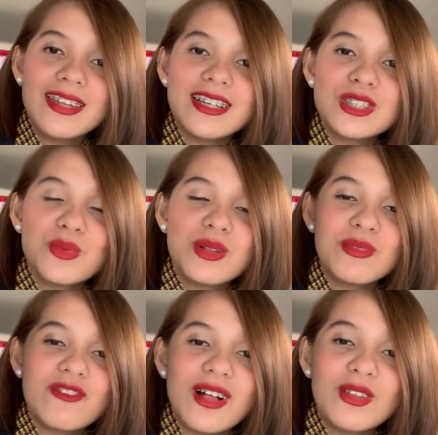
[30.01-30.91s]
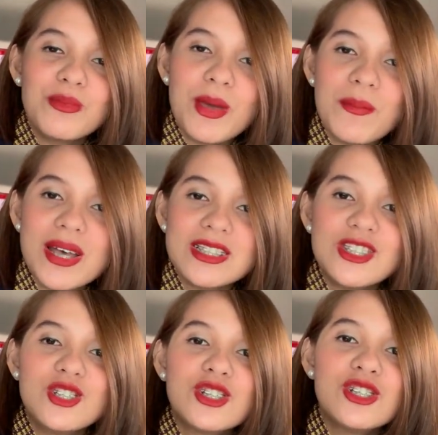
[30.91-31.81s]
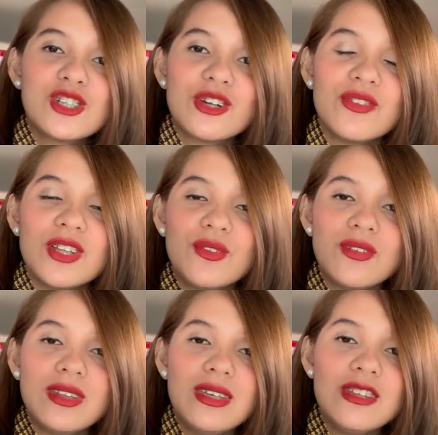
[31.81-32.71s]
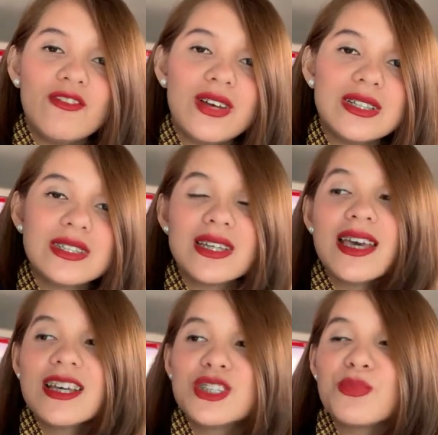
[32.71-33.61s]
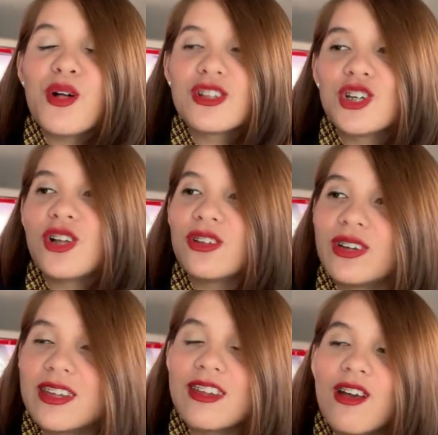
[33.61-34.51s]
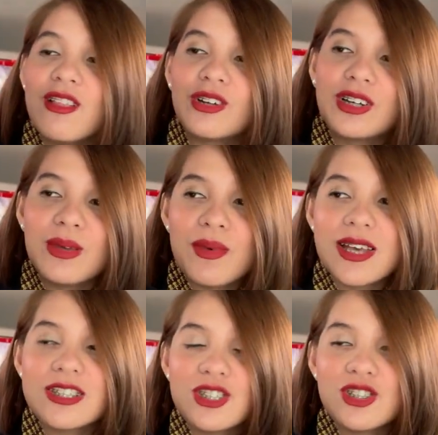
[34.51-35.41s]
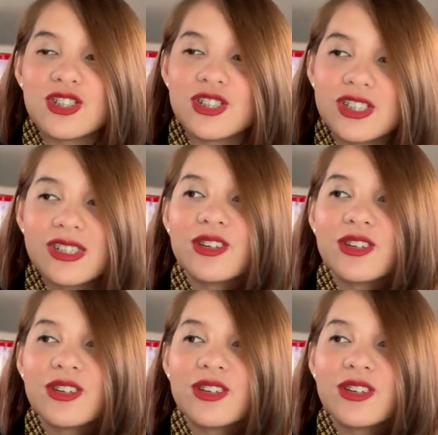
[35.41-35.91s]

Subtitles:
This will be followed by passengers traveling with infants, small children, and elderly passengers.